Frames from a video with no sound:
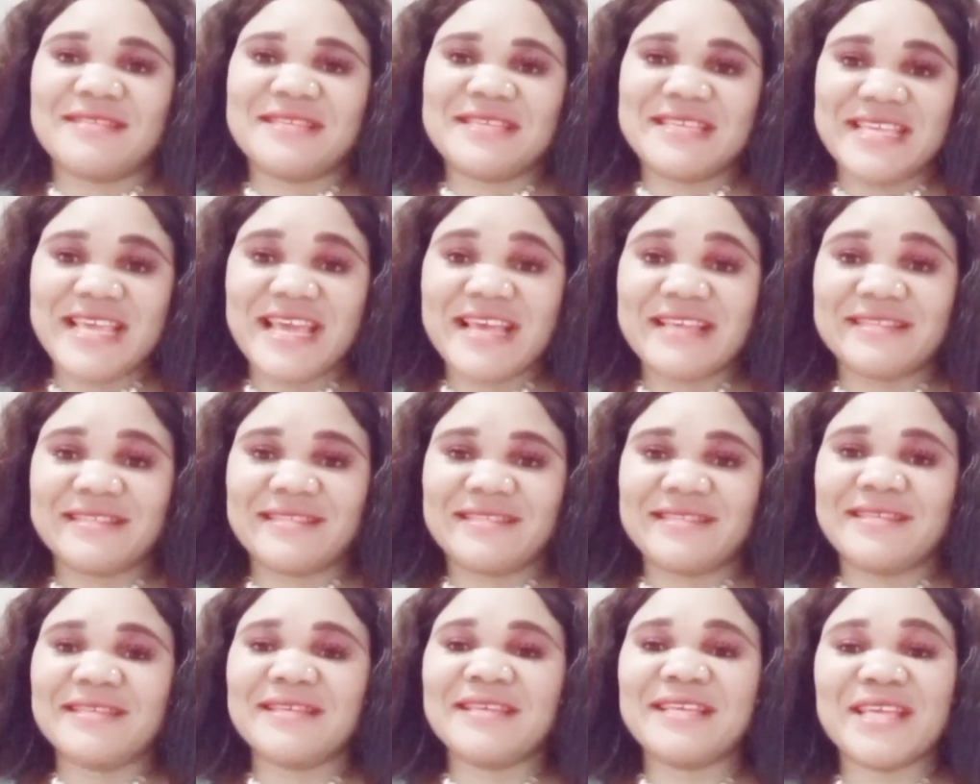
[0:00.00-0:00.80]

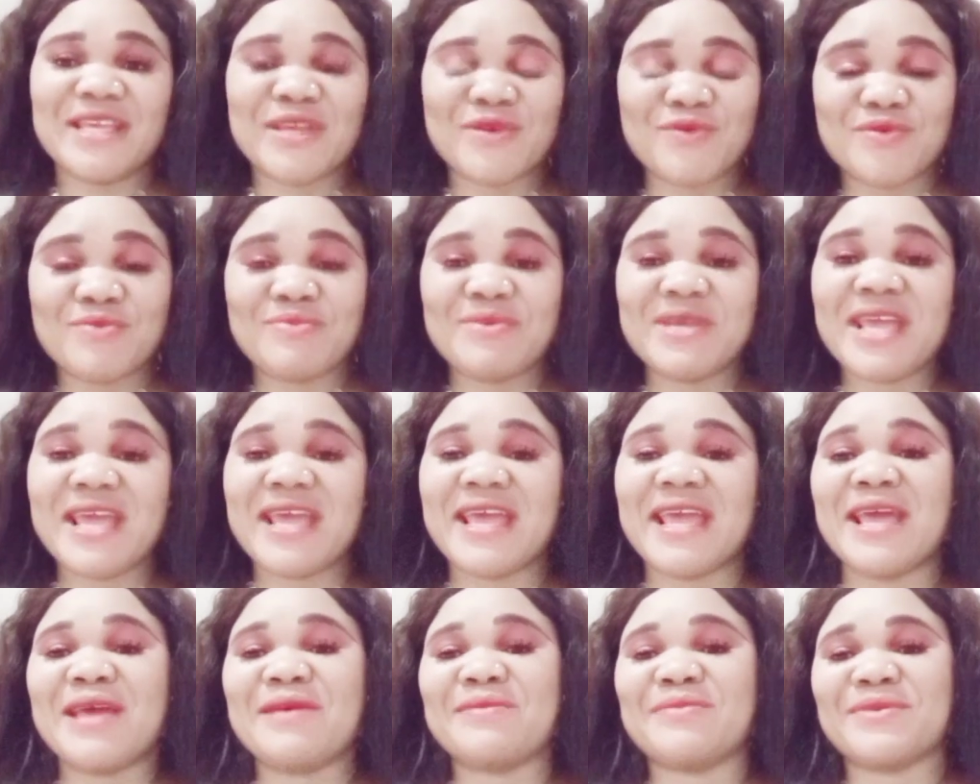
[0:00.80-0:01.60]
Yes, it will be a
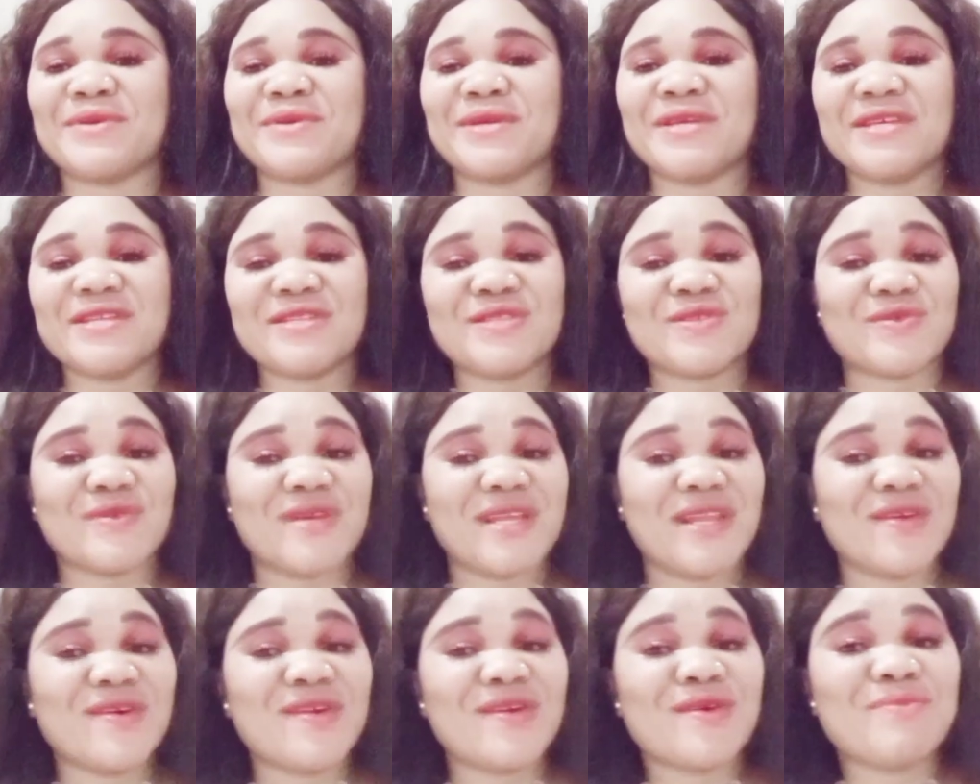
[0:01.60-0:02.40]
help to a
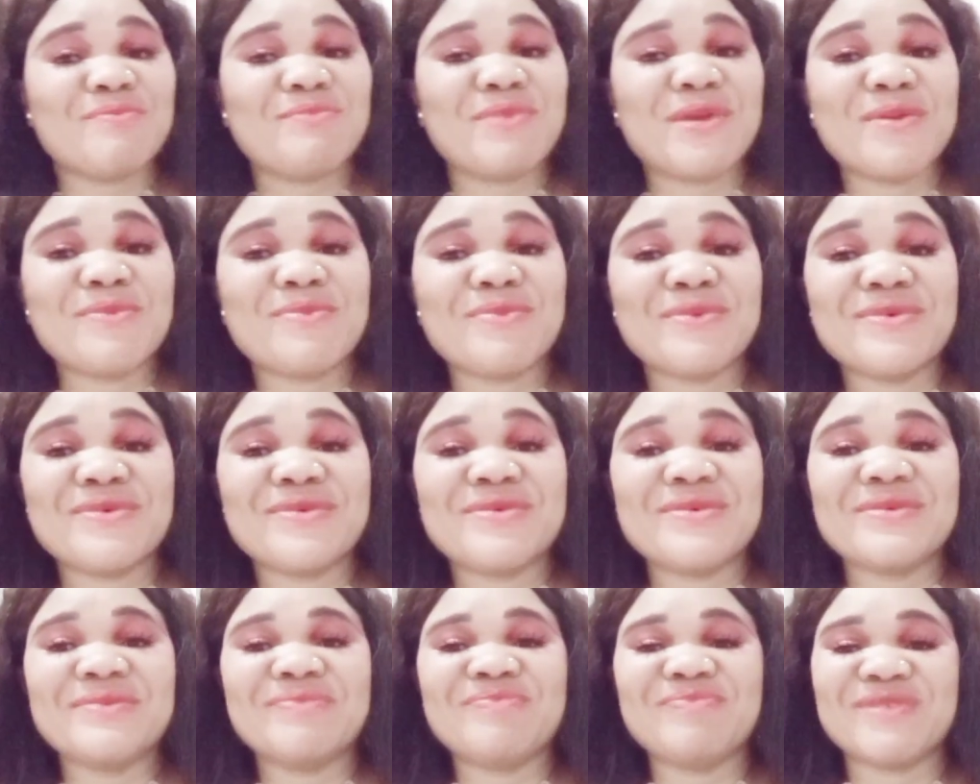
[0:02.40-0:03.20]
lot of
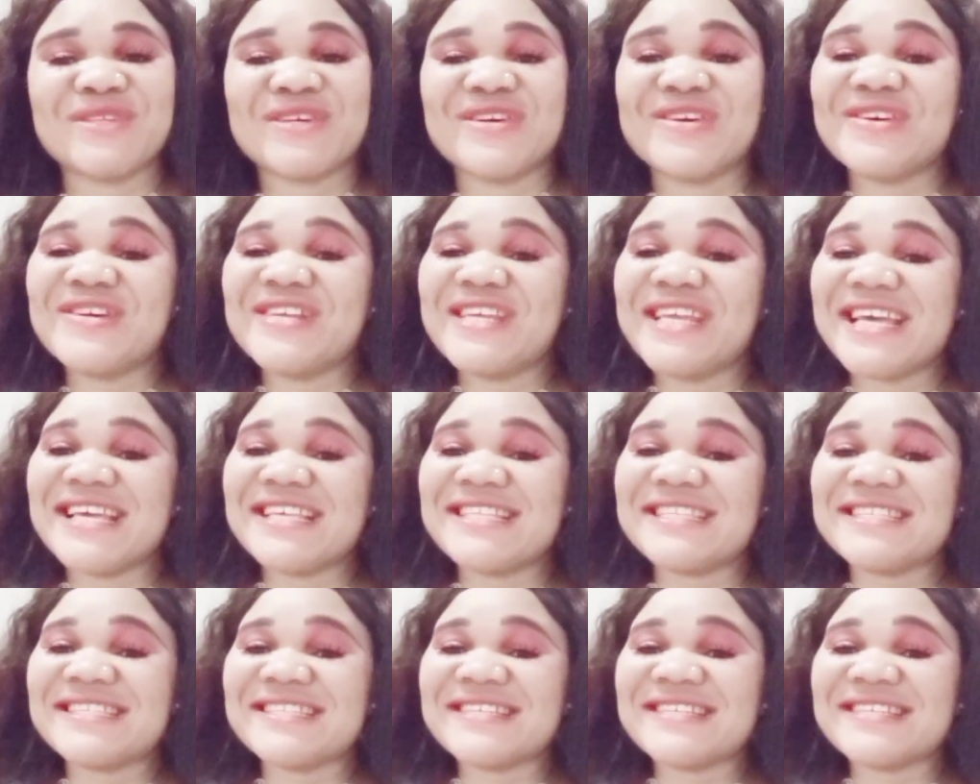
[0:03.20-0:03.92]
people. Oh yes.